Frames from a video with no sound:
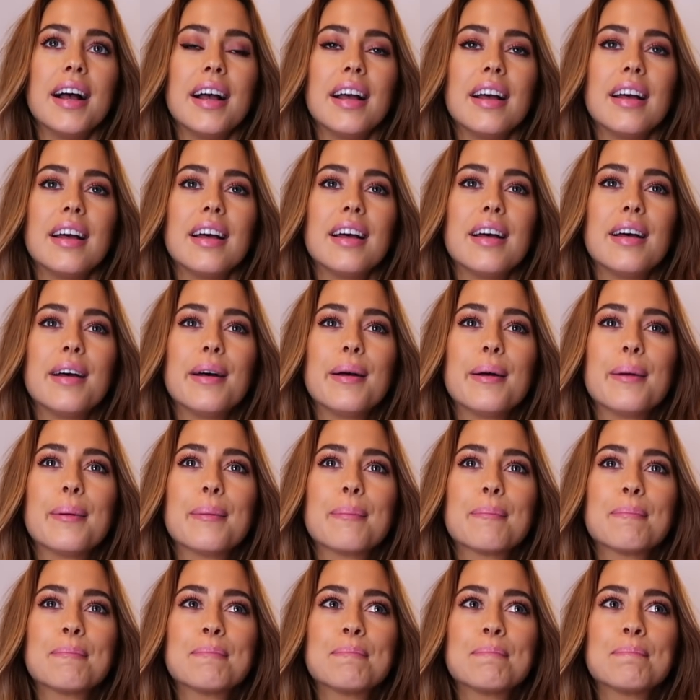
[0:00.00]
I
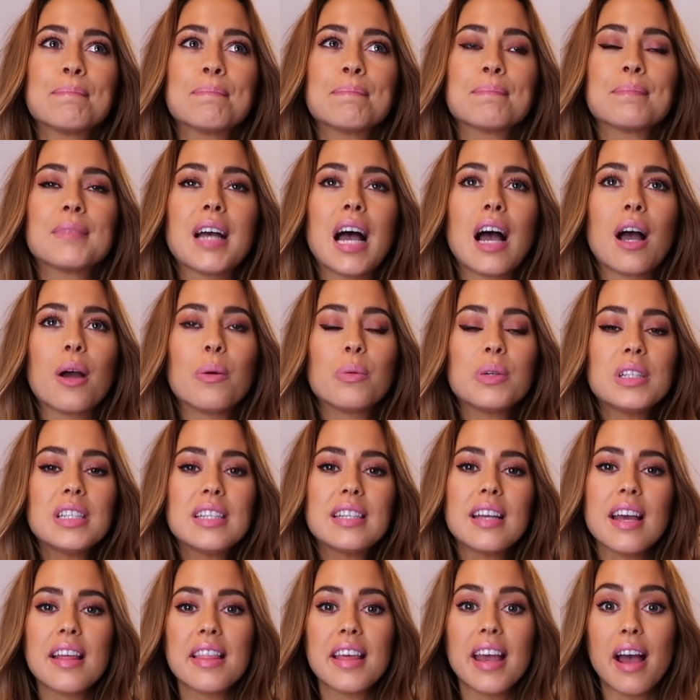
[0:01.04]
would
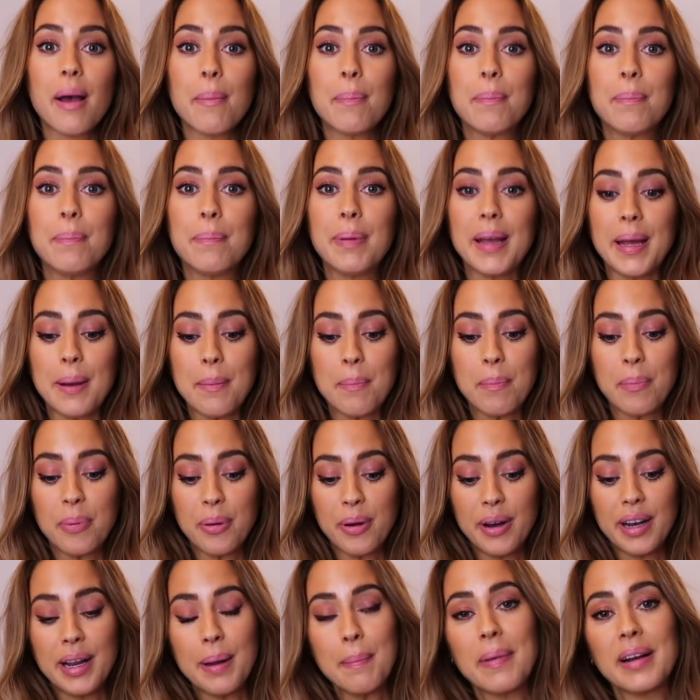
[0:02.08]
say they have been
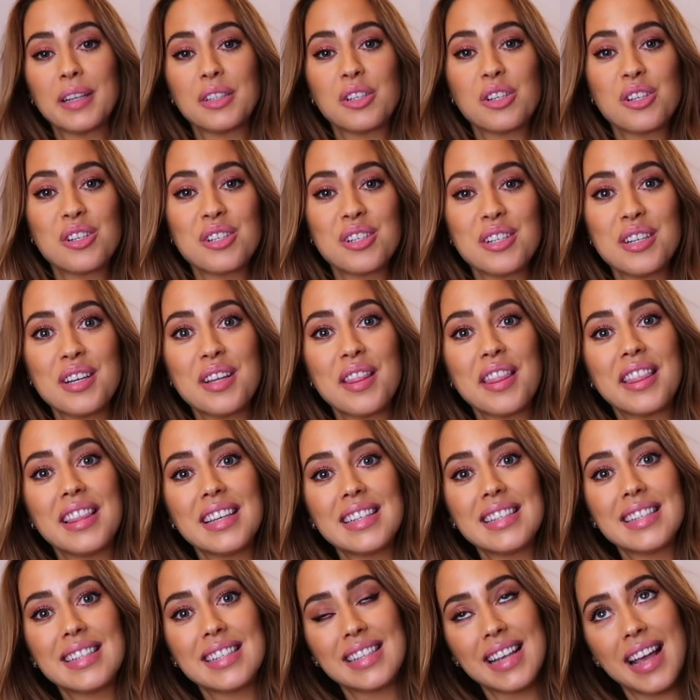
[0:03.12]
pretty much
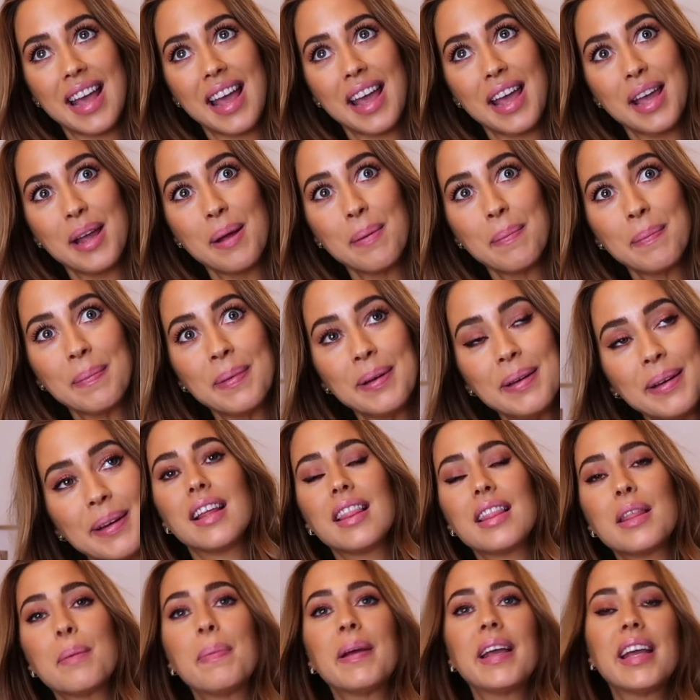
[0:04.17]
the same.
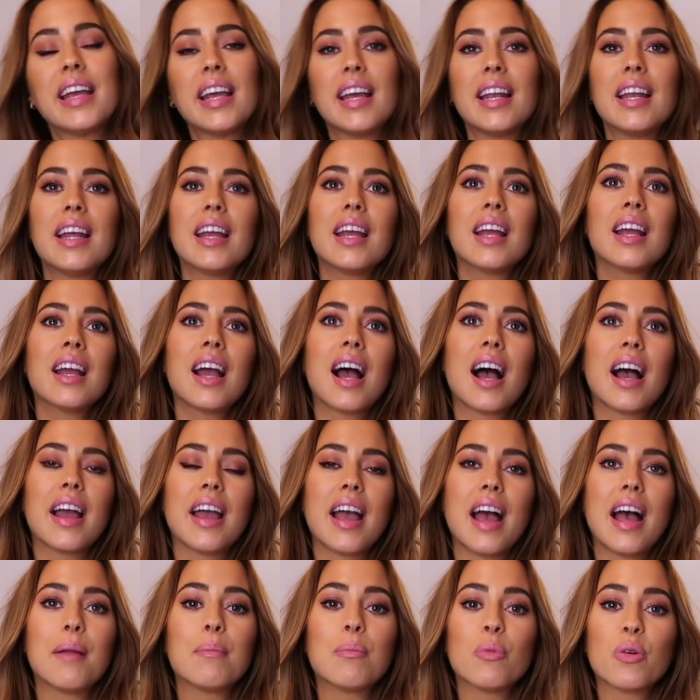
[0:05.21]
In the beginning, I
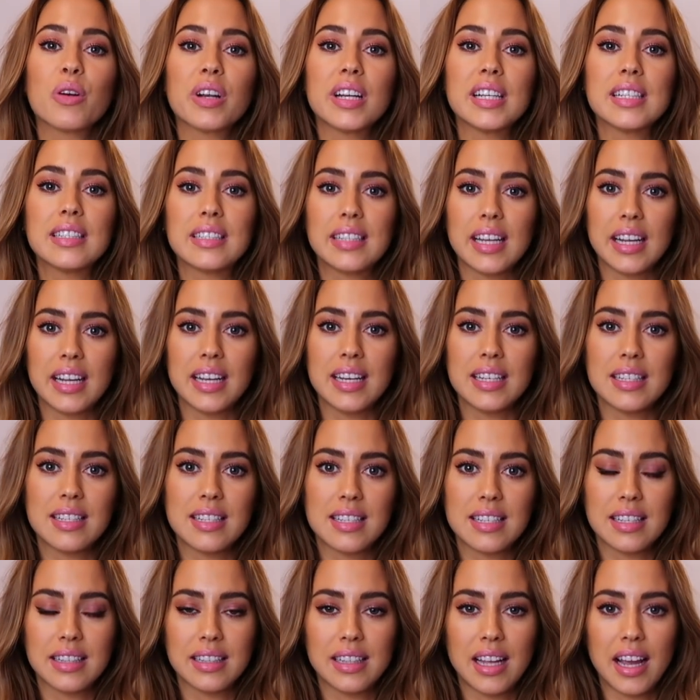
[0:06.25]
had morning sickness
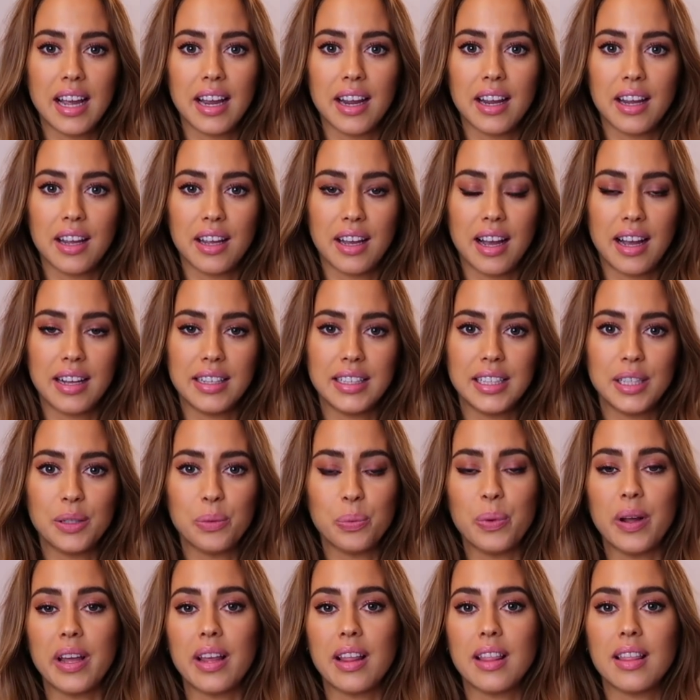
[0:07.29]
like I
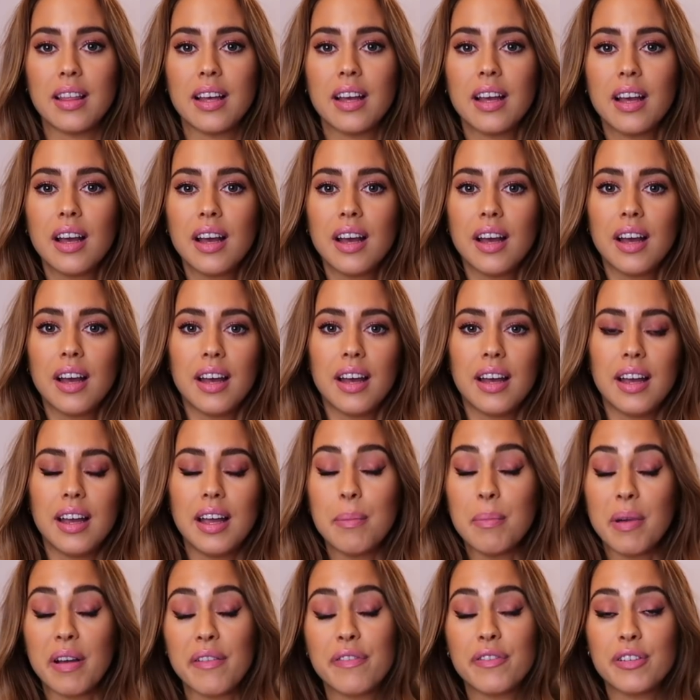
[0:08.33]
did with
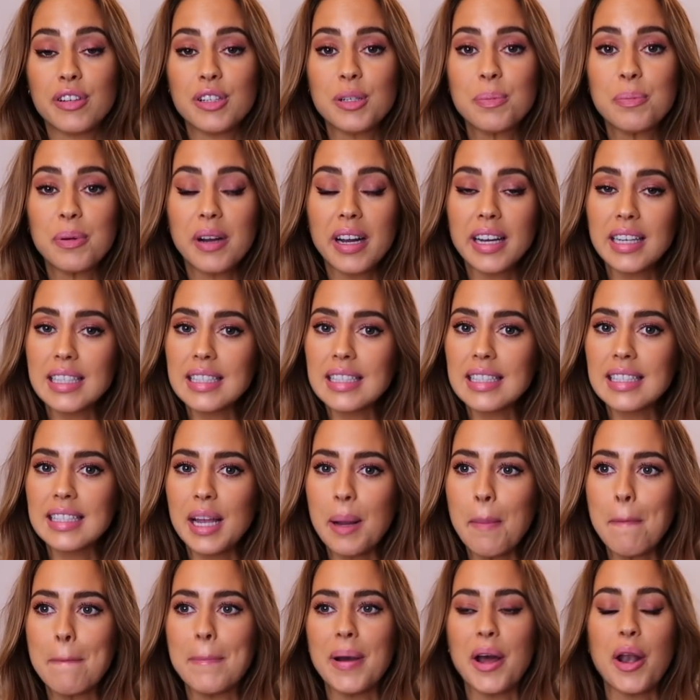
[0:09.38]
in my first
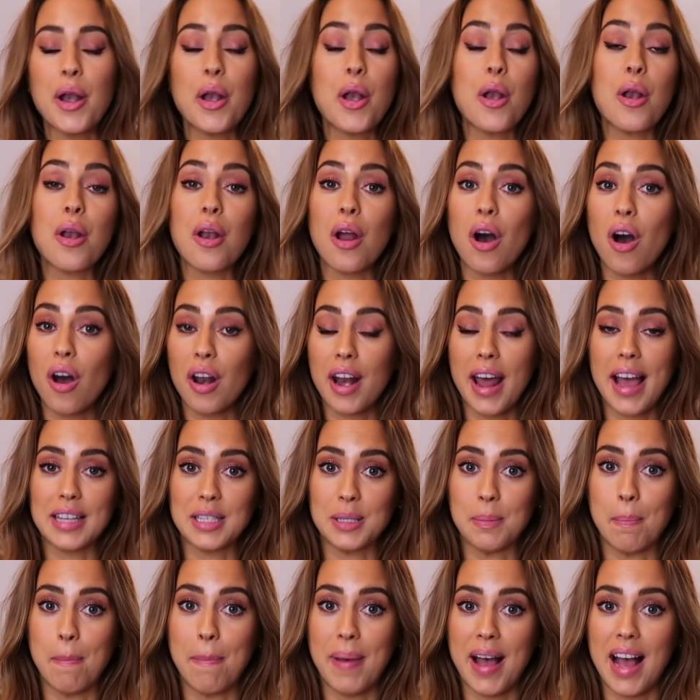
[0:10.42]
pregnancy, but not as
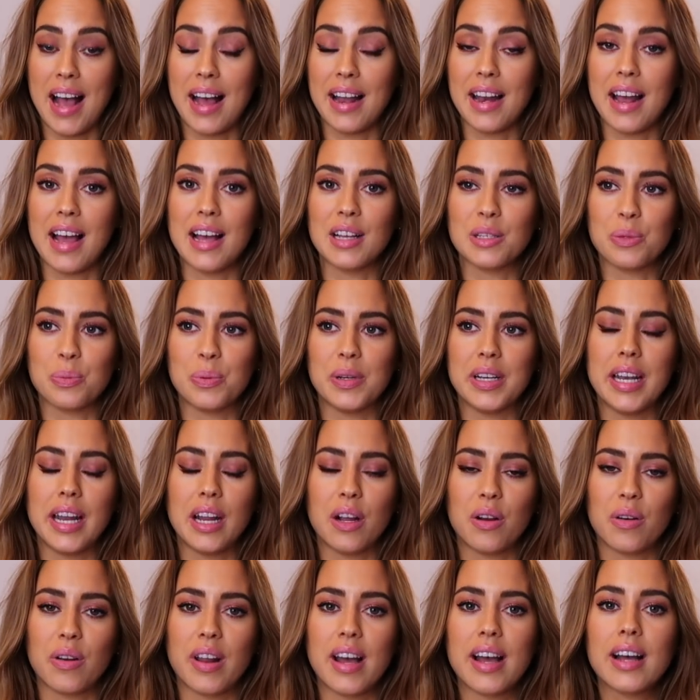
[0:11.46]
bad as with
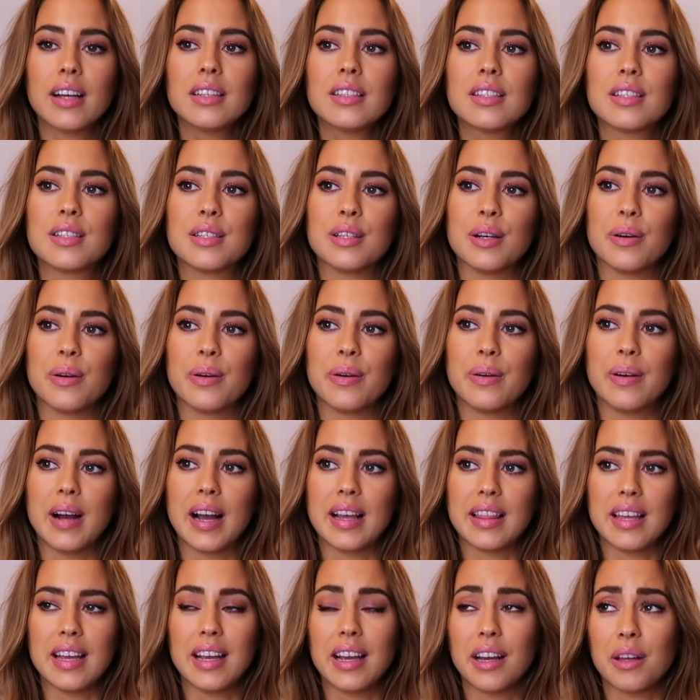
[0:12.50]
Nicola. So
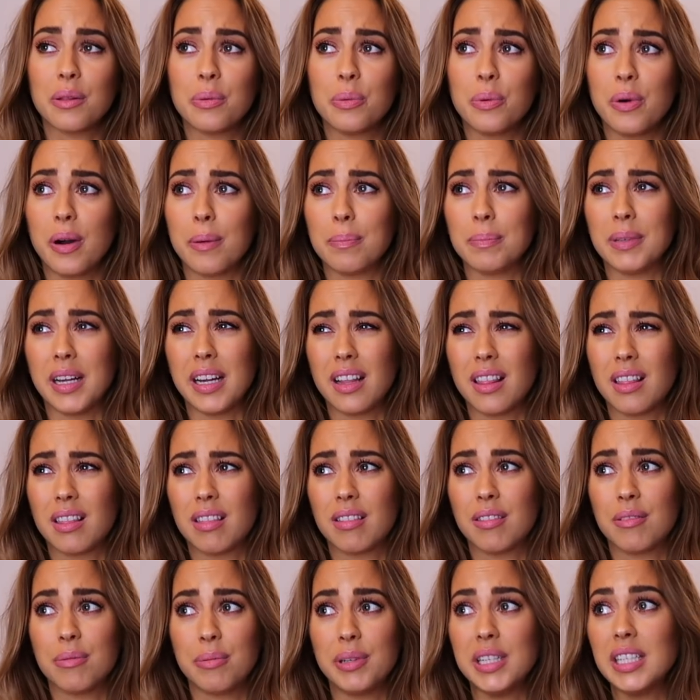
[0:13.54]
I think I threw up like
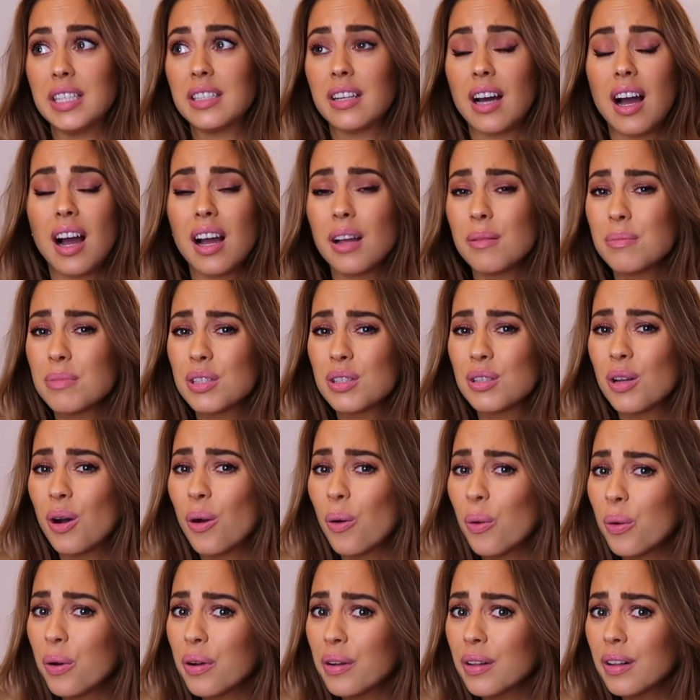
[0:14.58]
3 times
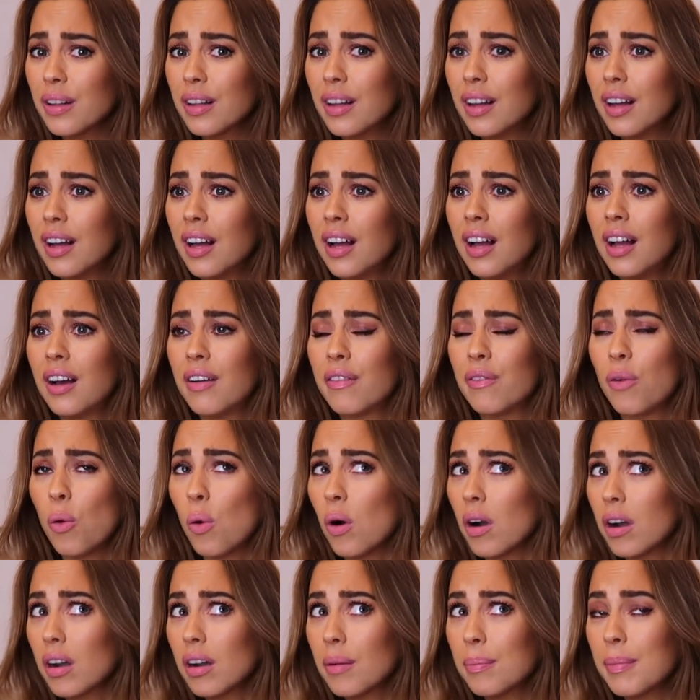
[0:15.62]
total,
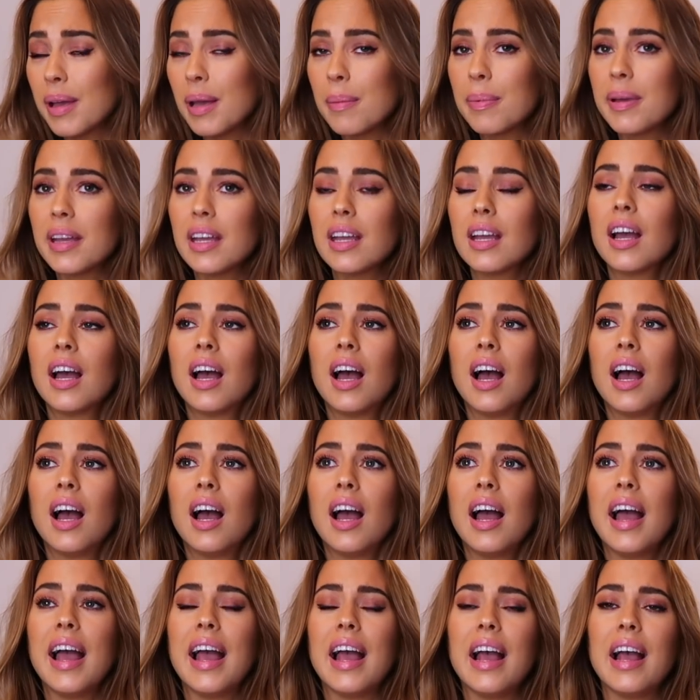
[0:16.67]
4 maybe.
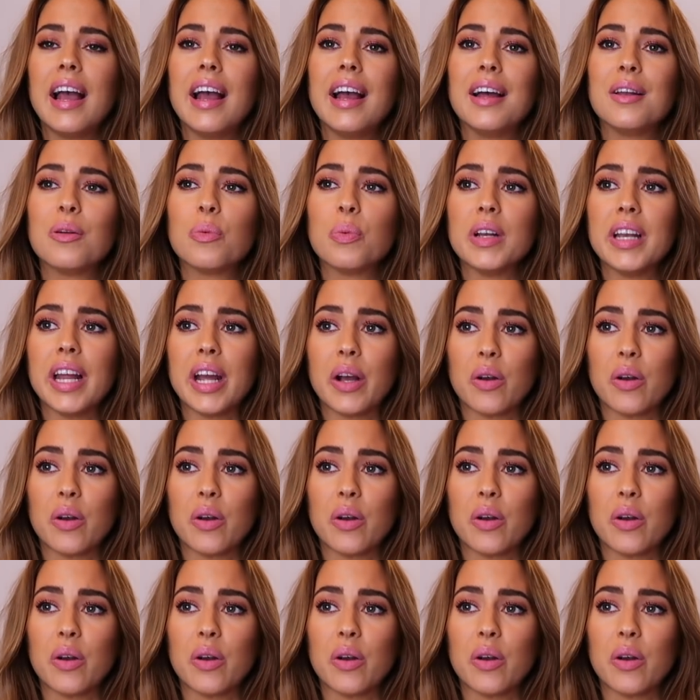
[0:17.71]
And with